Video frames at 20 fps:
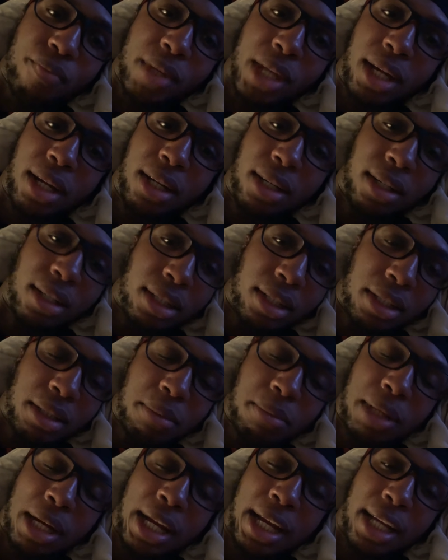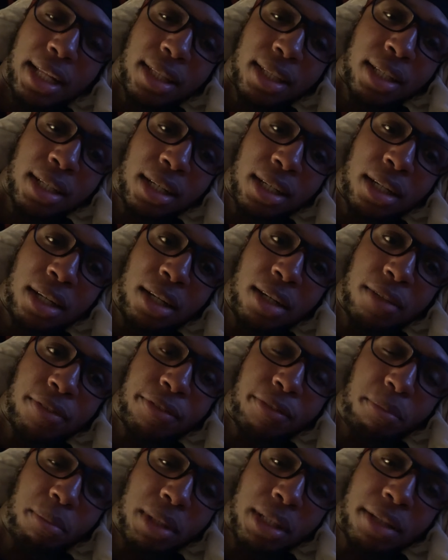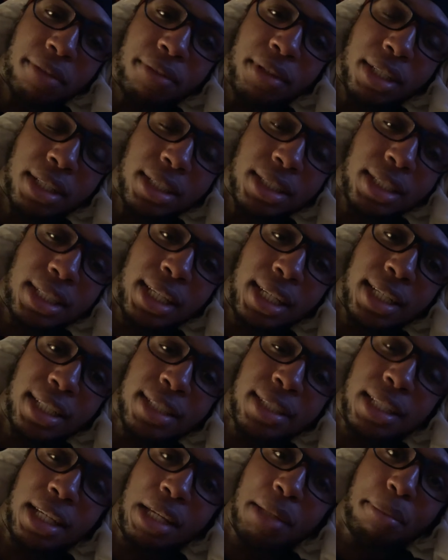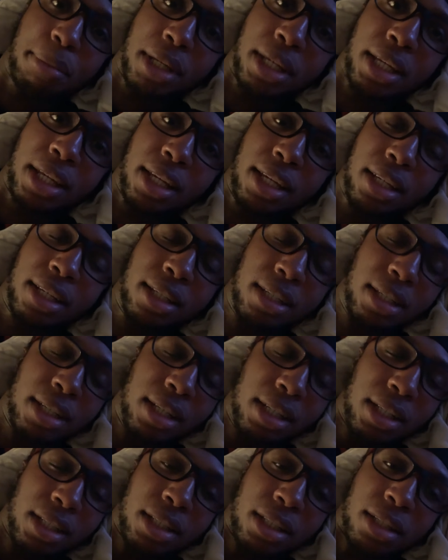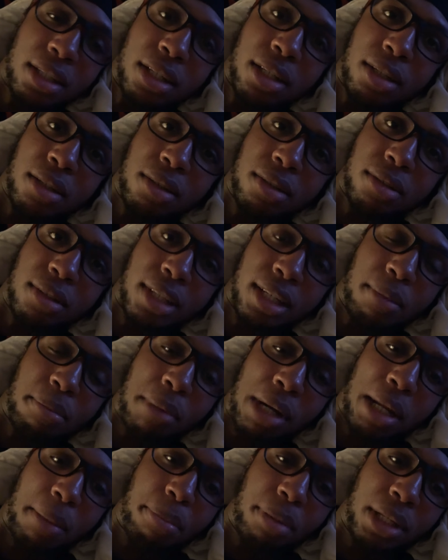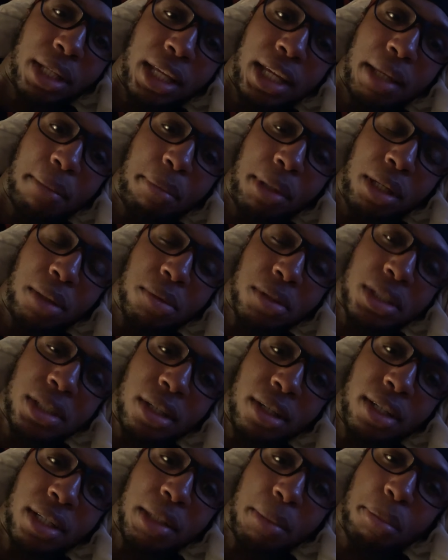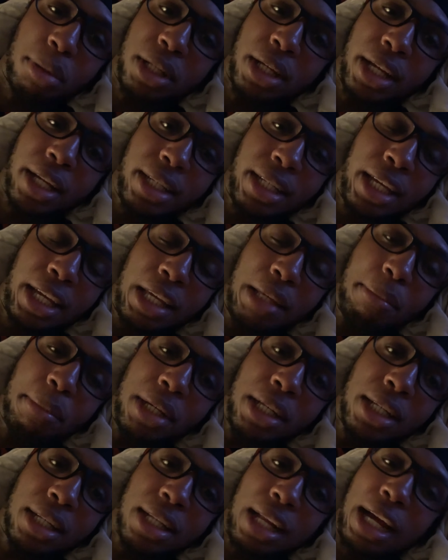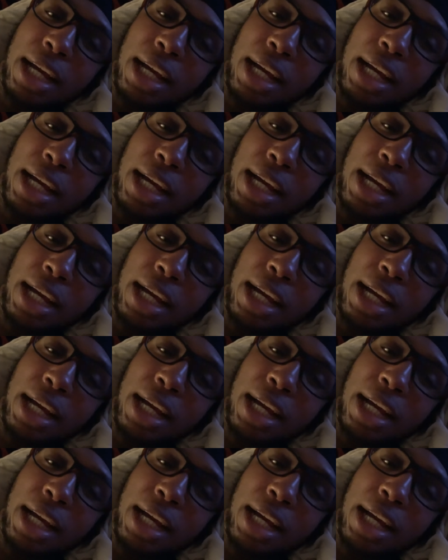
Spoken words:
I had to cut off motherfucking TSA Bay. My plan B was turning to plan A, meaning I